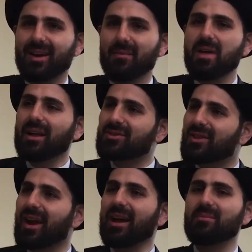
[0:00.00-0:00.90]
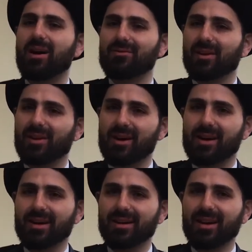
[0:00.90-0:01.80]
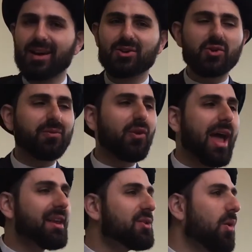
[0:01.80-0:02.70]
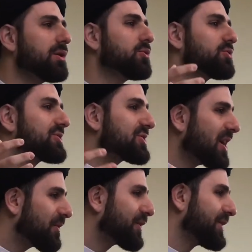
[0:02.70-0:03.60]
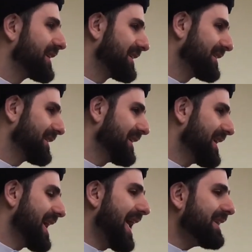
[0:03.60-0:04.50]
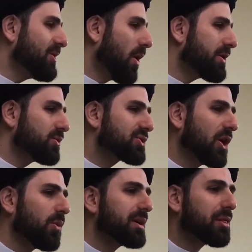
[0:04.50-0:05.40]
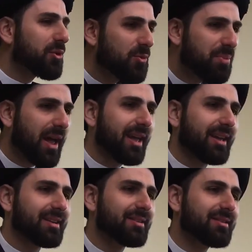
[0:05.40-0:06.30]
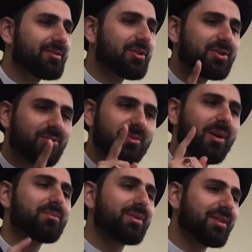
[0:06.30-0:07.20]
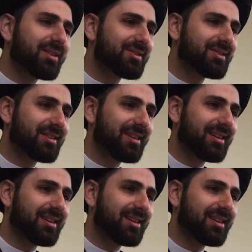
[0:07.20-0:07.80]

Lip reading: That's the rahmah of Allah. So for anyone who's suffering, anyone who's going through pain, just remember this.